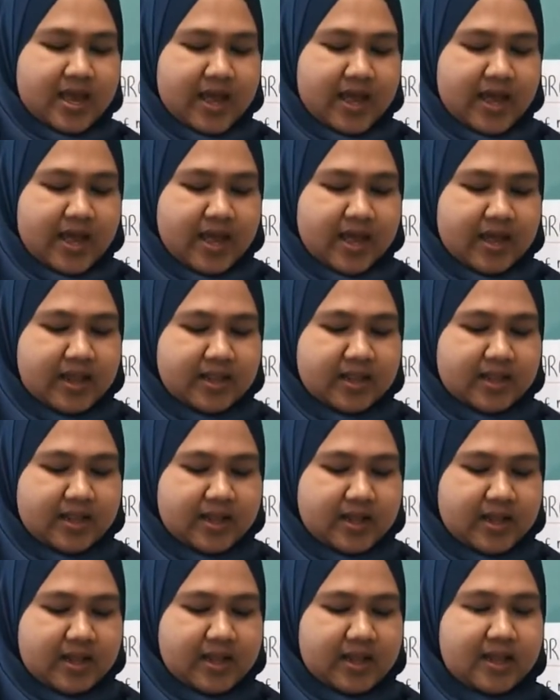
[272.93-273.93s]
And
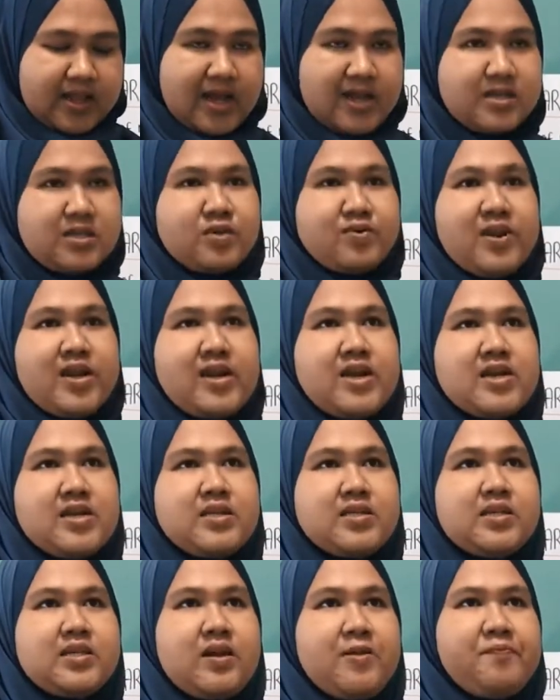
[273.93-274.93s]
the last one
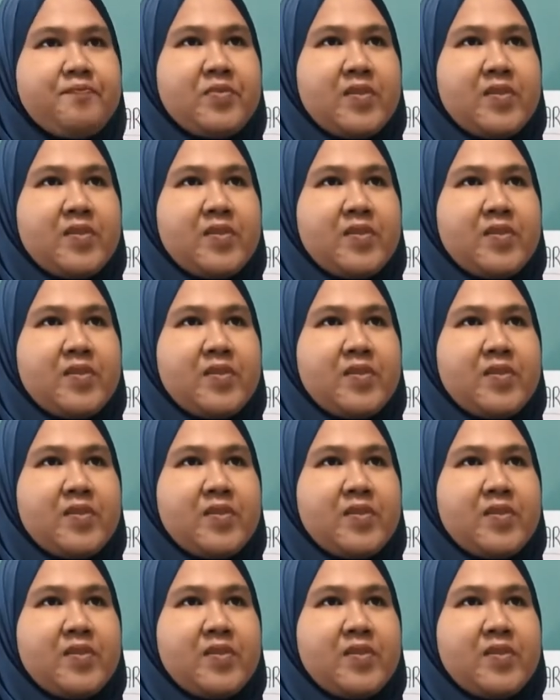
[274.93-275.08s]
is